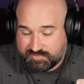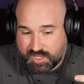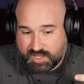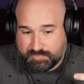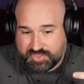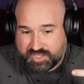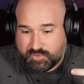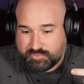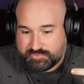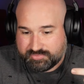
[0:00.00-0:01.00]
Um, they
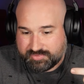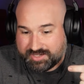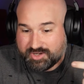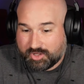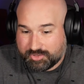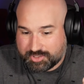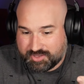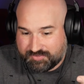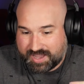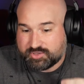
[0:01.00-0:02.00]
don't acknowledge
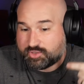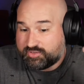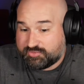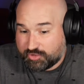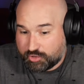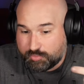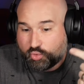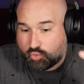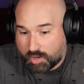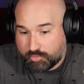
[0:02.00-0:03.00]
the fact or confirm or
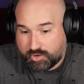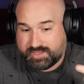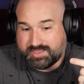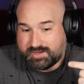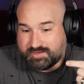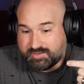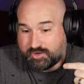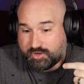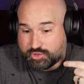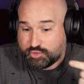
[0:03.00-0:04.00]
corroborate that
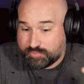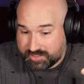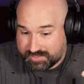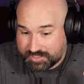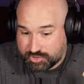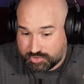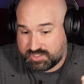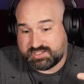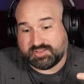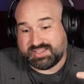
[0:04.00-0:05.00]
there are 2 million dead
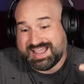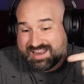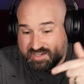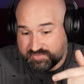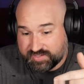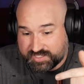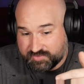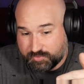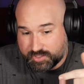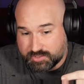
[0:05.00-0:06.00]
Jews until the end of
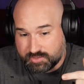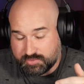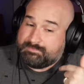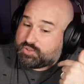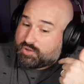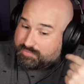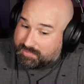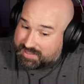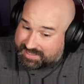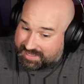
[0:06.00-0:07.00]
1942. So it
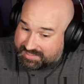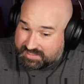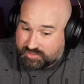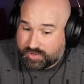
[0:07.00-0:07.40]
may be the case mm. that hmm.